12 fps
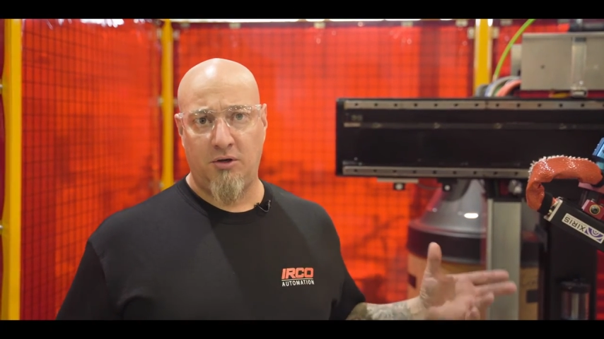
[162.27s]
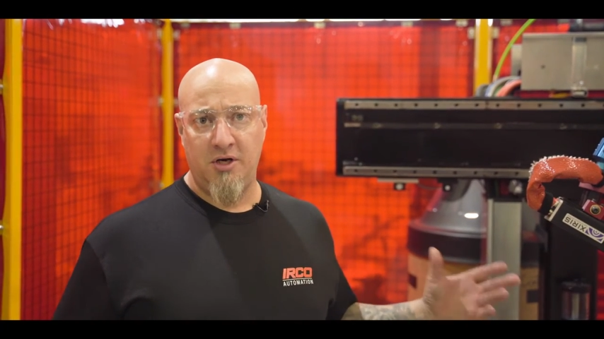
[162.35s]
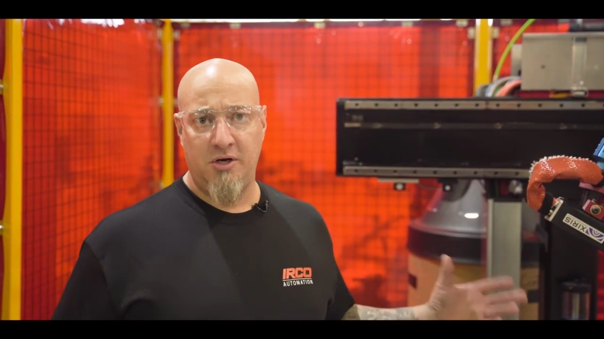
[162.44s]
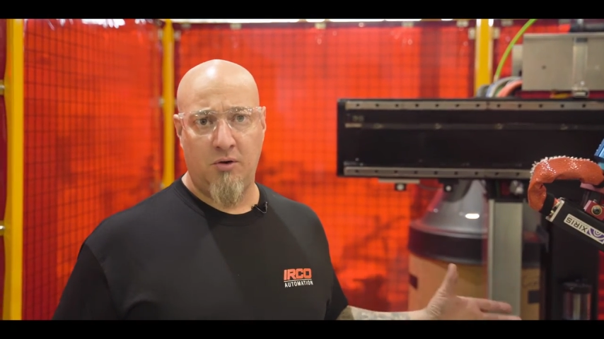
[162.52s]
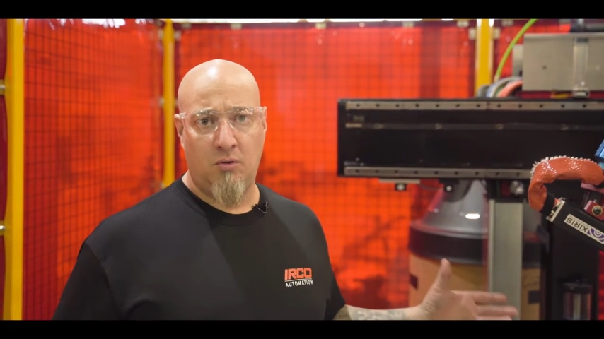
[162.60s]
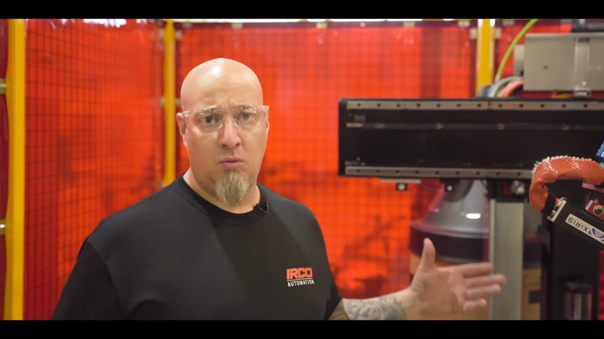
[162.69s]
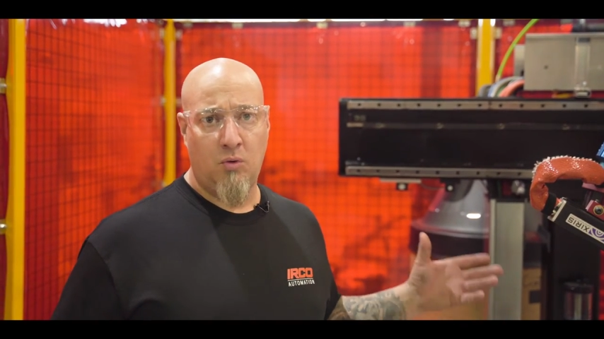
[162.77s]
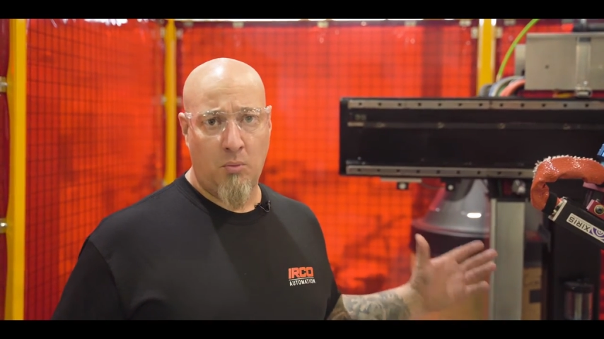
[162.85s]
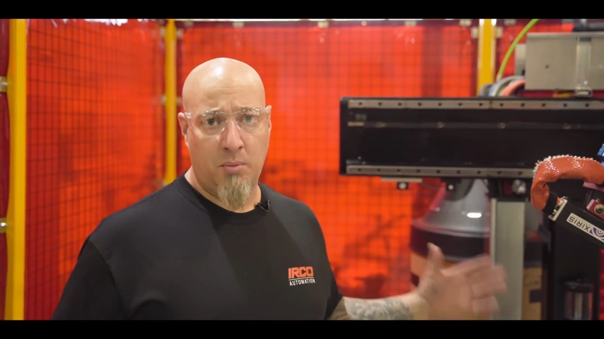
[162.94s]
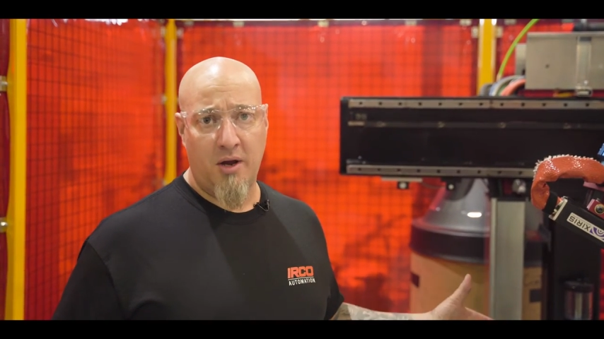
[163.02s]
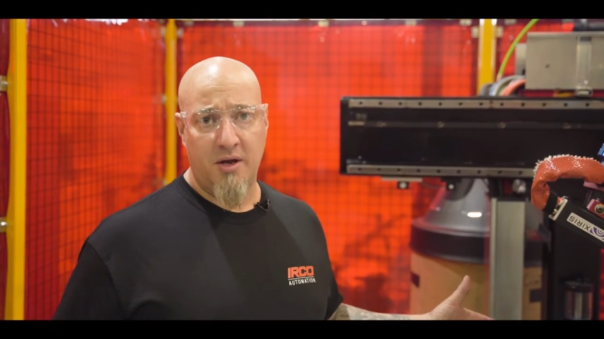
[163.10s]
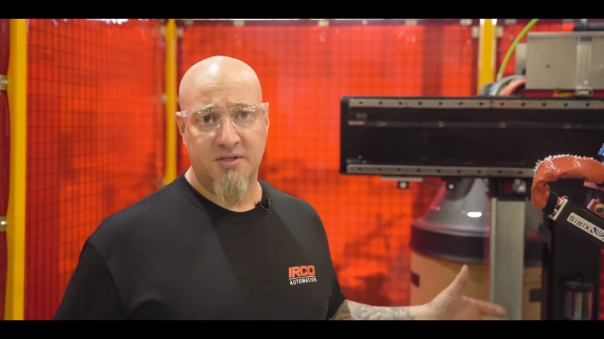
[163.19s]
linear
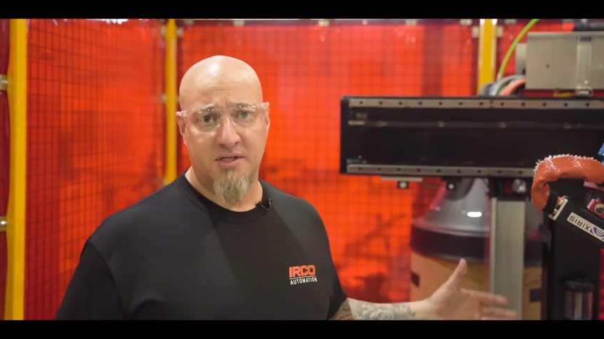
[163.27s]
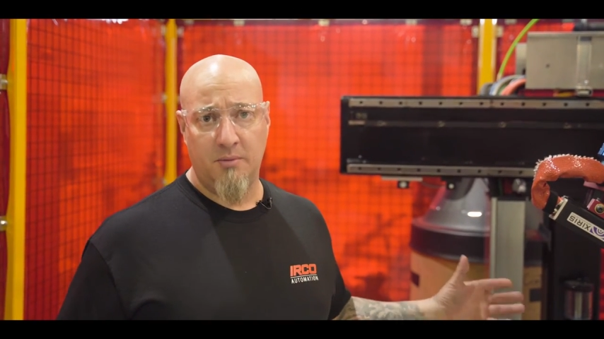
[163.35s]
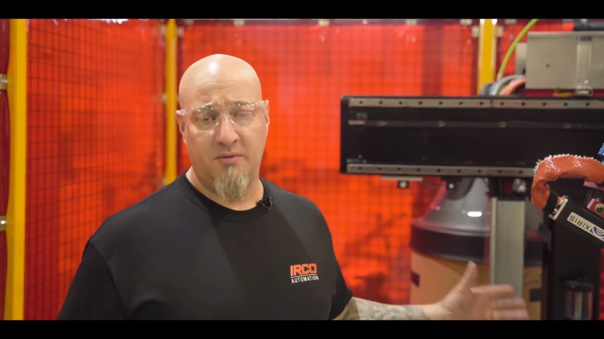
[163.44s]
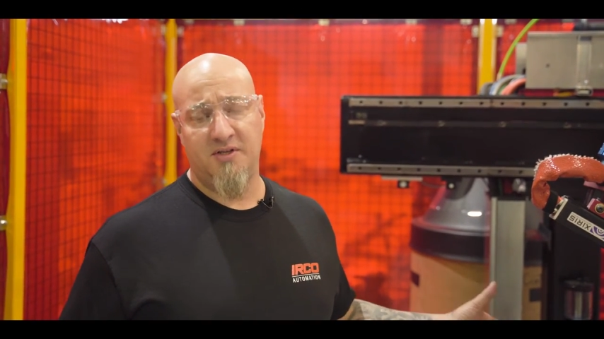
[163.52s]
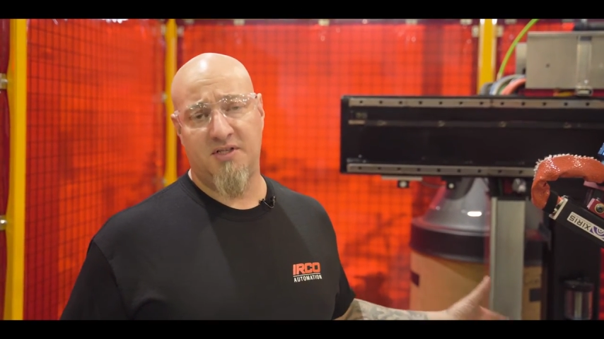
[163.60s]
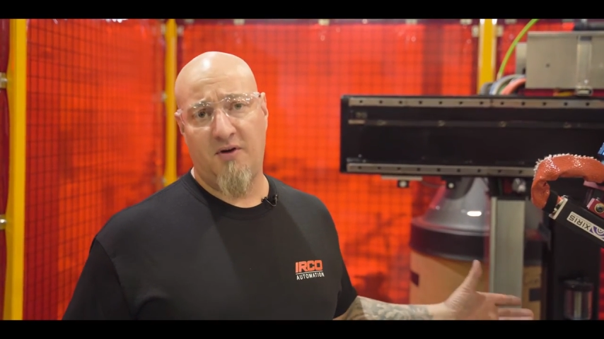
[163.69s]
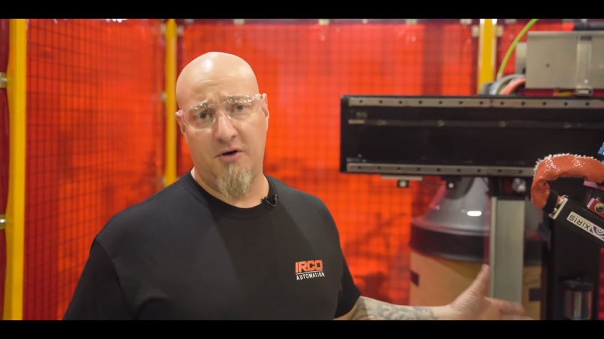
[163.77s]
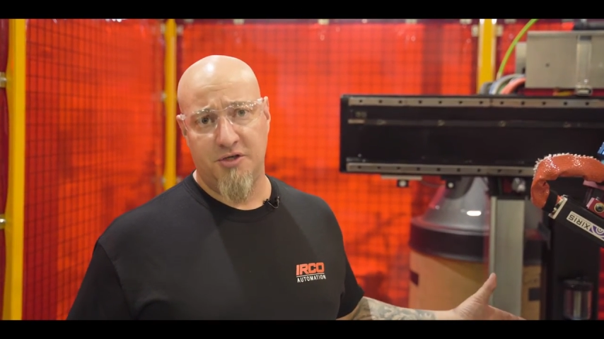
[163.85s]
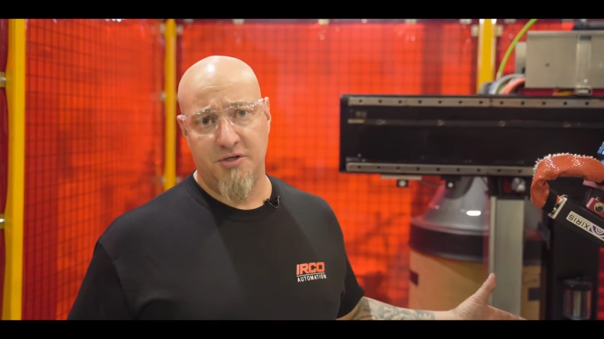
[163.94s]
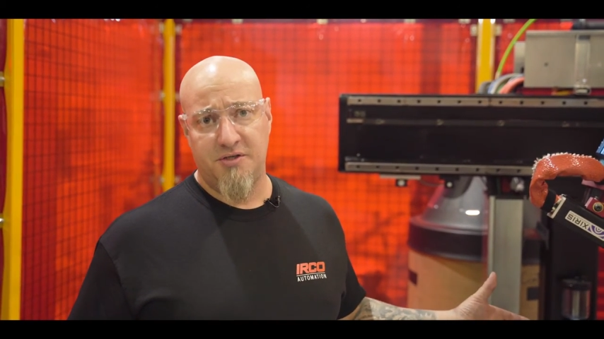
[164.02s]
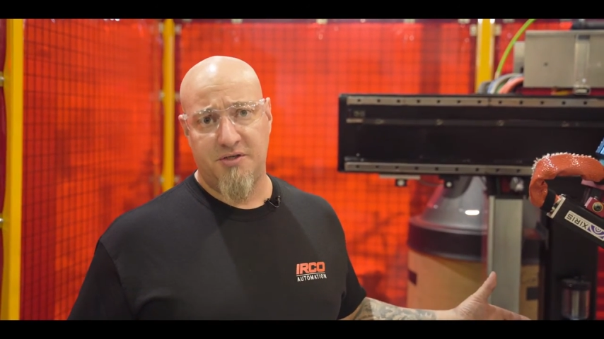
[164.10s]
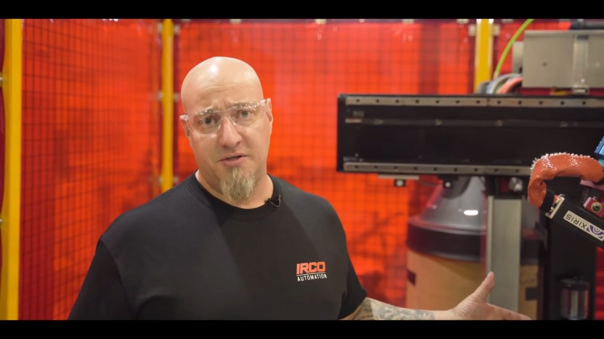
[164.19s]
robot and some of its
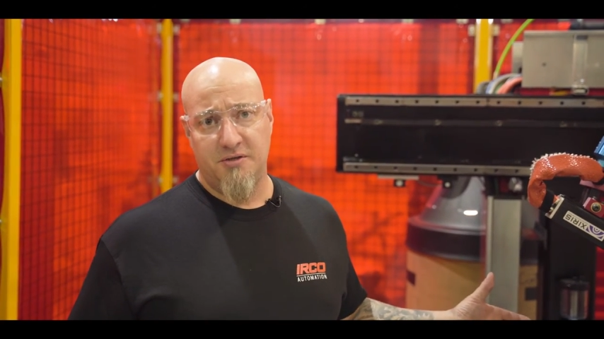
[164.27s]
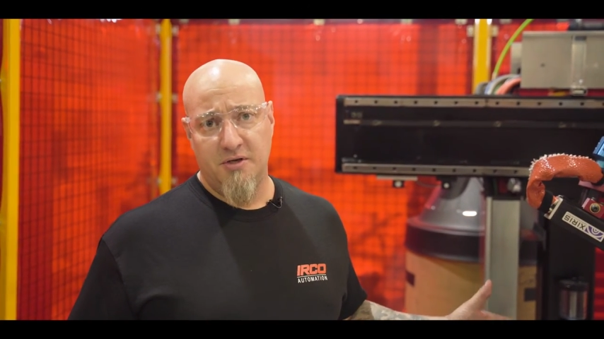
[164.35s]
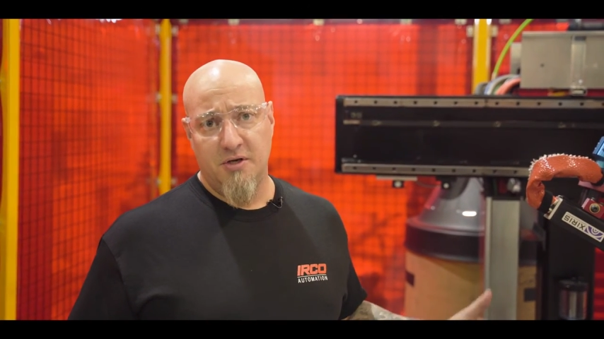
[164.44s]
functions,